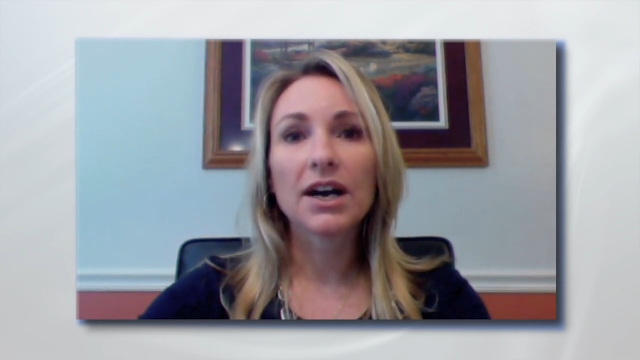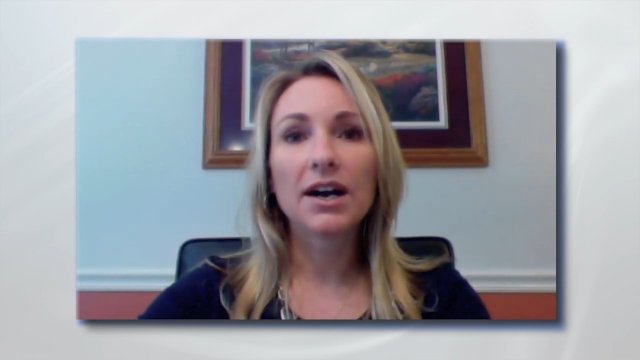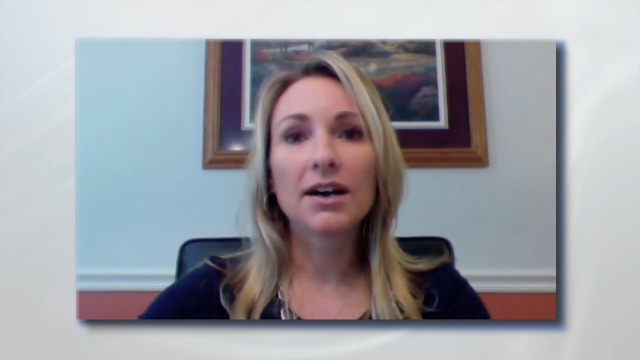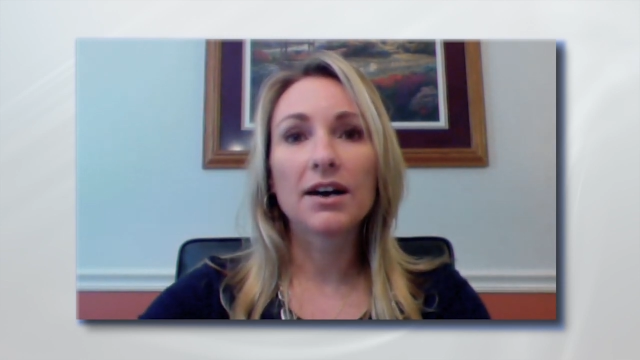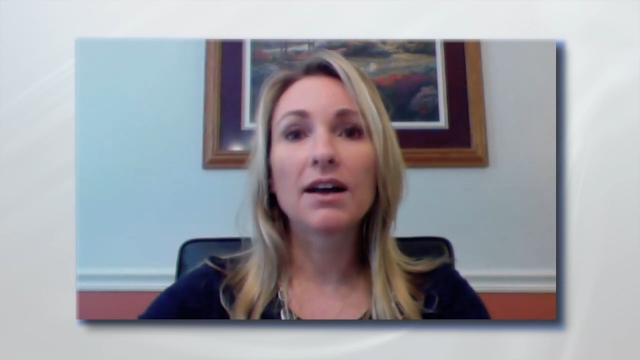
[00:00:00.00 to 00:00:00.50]

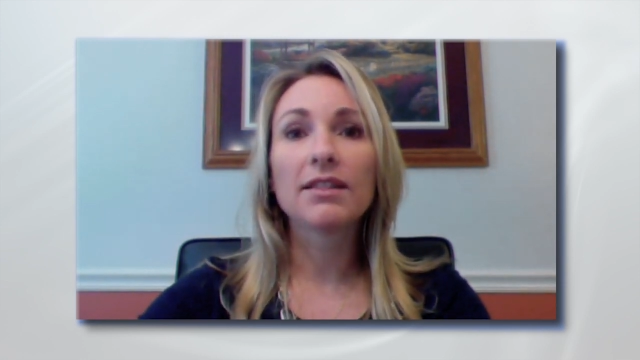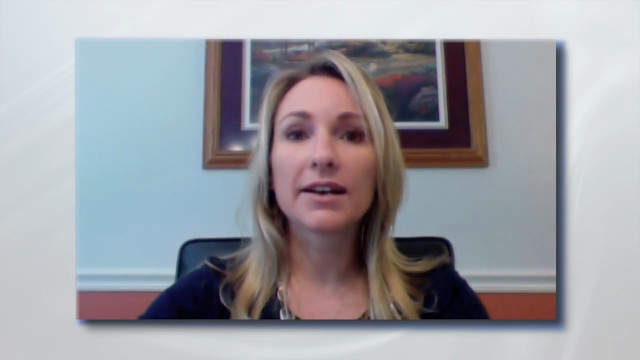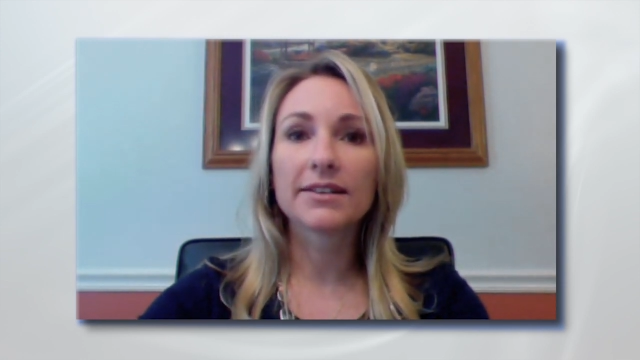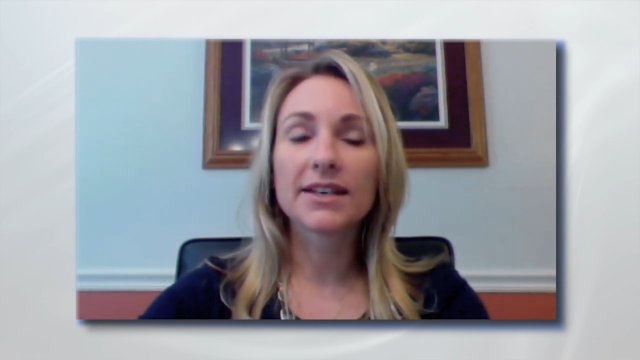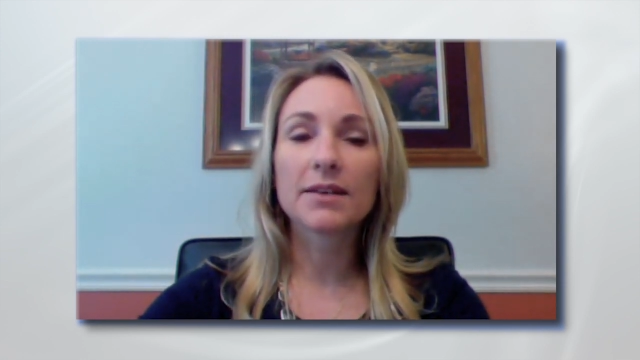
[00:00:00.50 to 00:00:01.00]
a
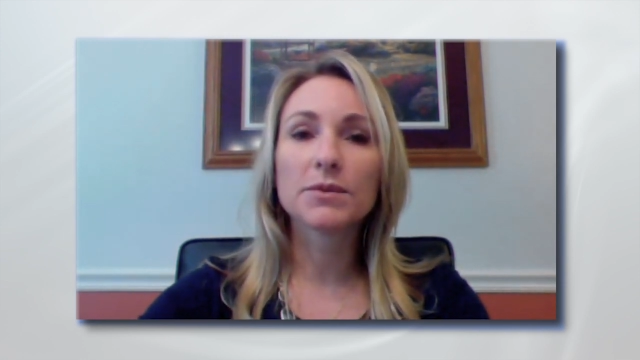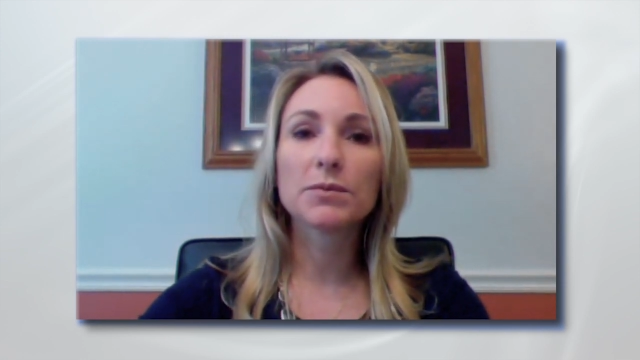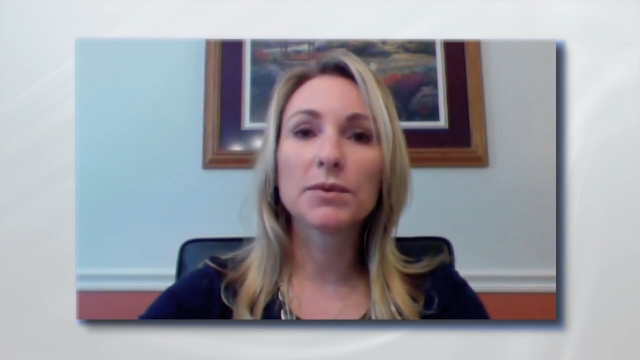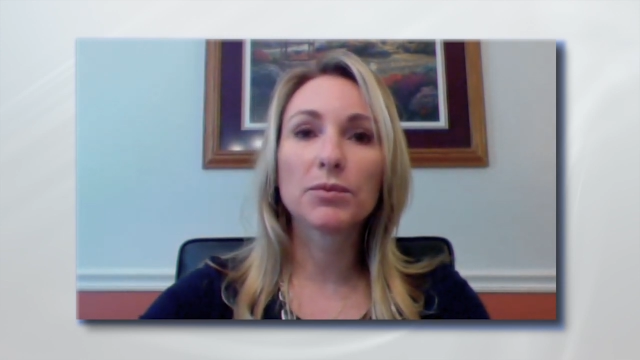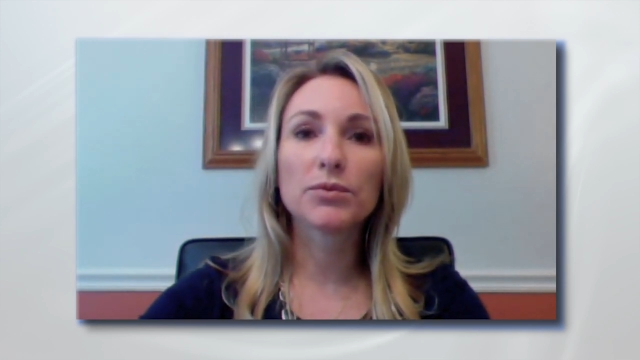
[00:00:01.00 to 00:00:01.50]
lot of
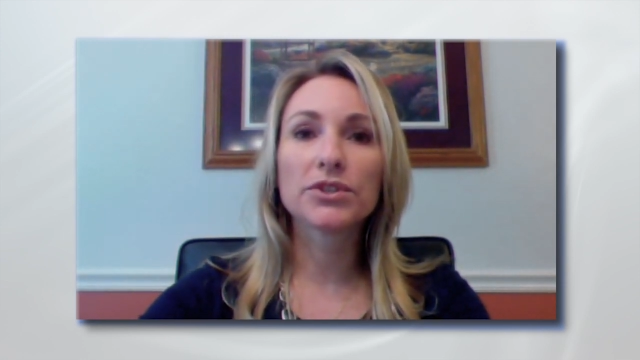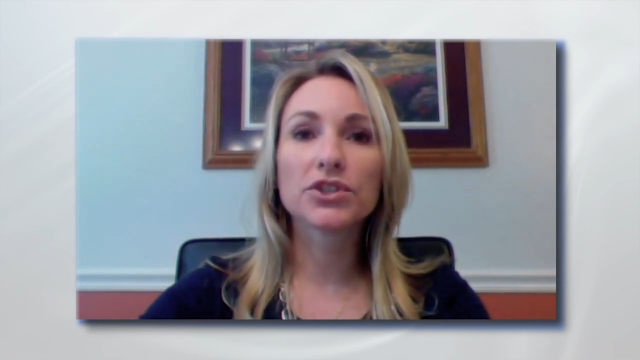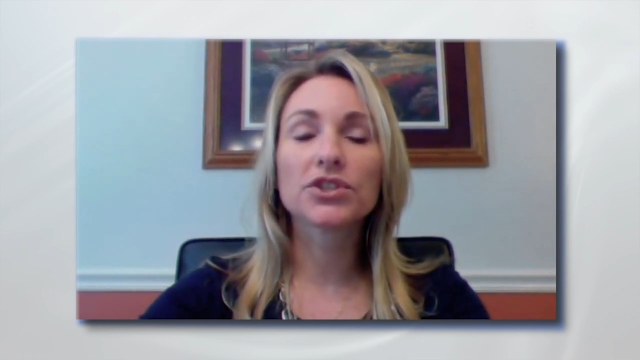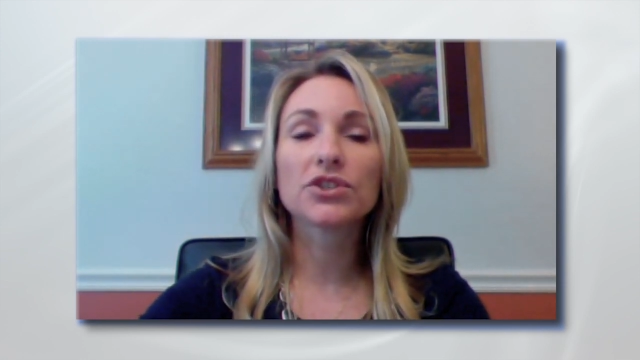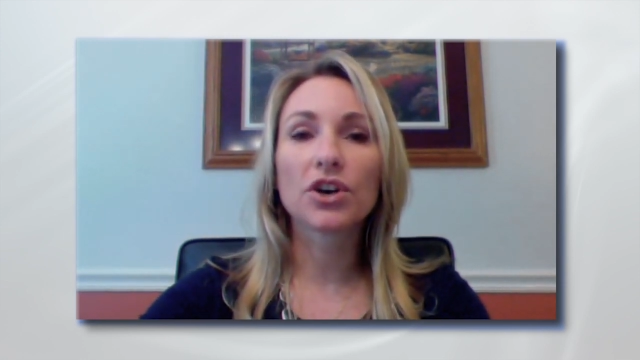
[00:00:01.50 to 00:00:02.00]
times people will
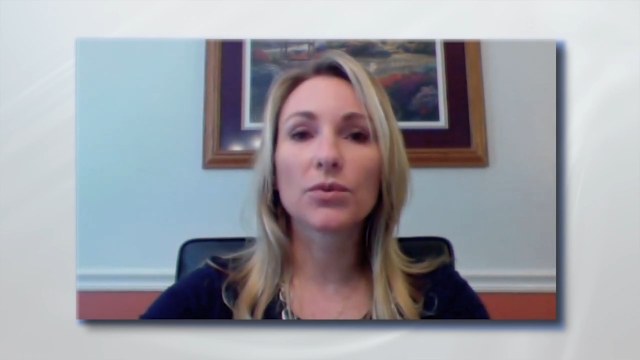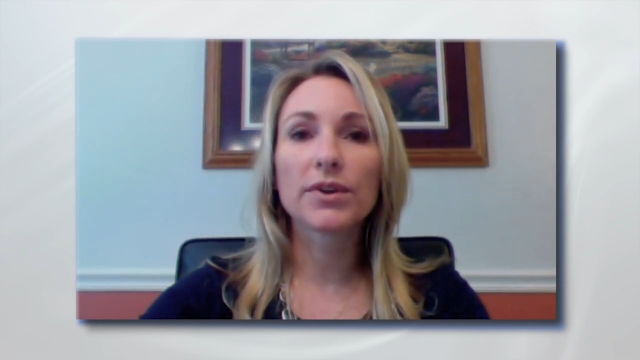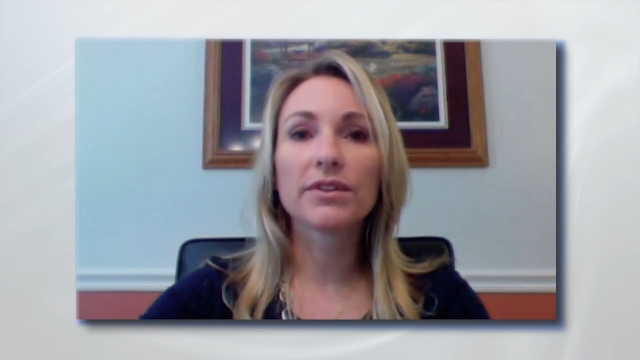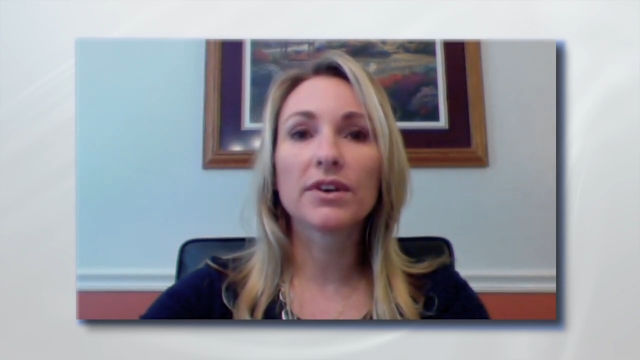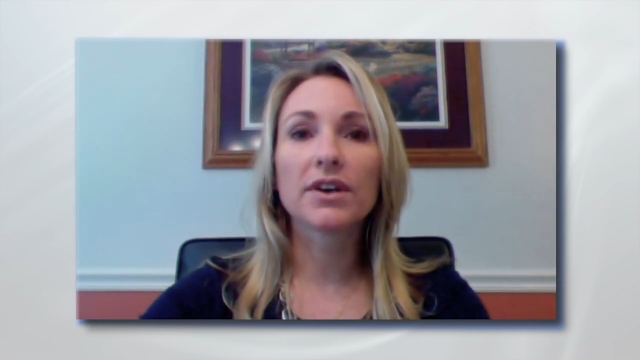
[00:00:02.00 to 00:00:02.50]
just start
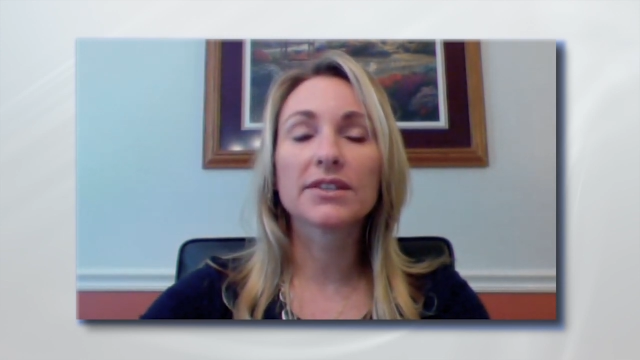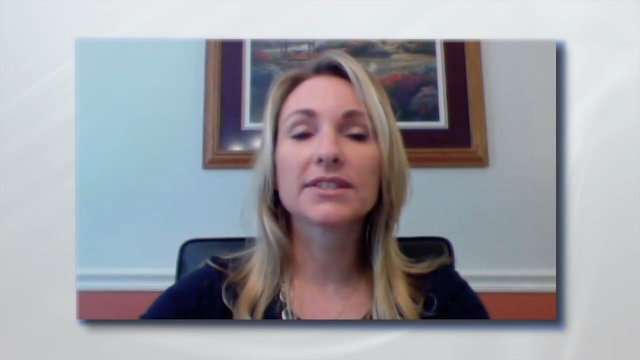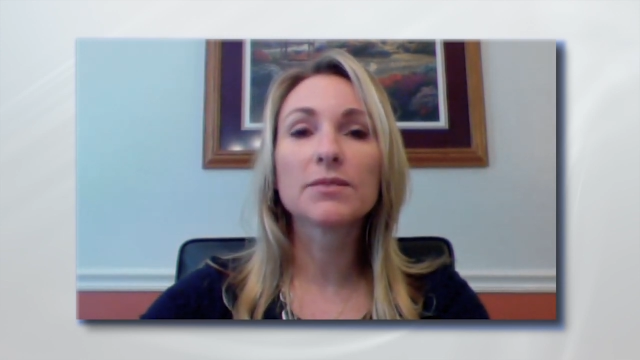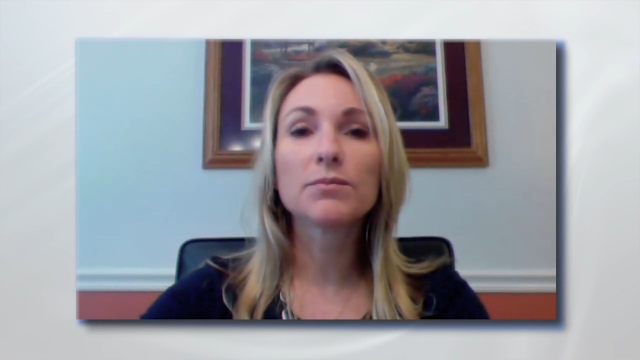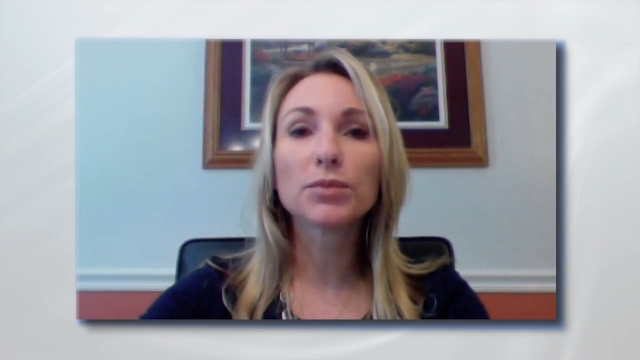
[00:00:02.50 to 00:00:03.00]
with a
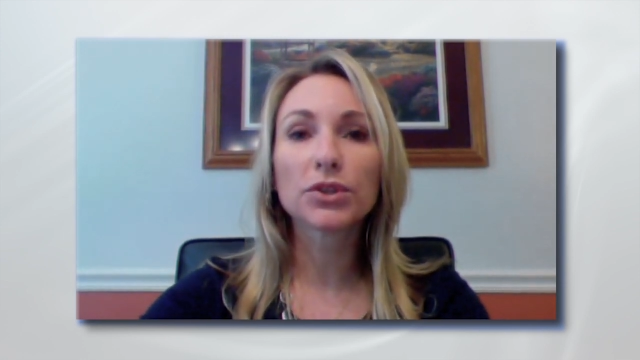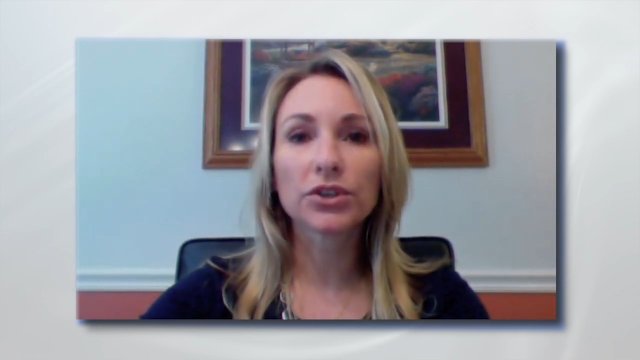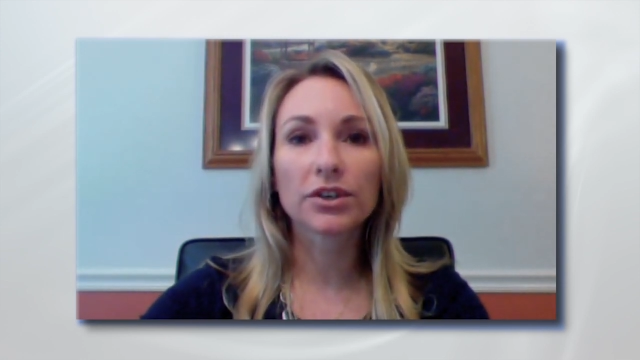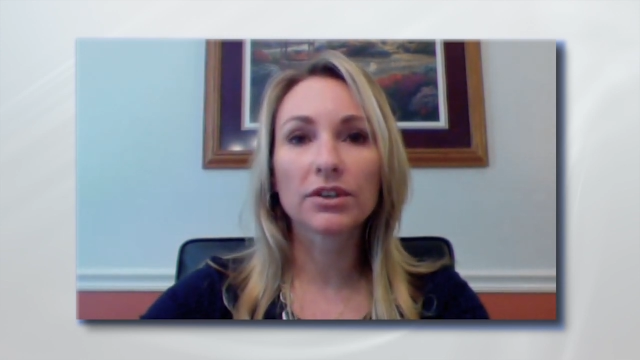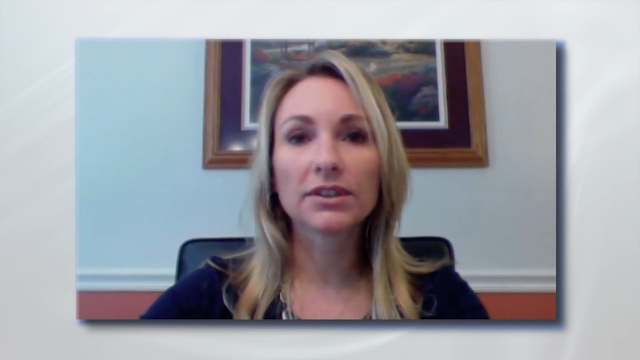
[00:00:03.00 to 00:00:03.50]
simpler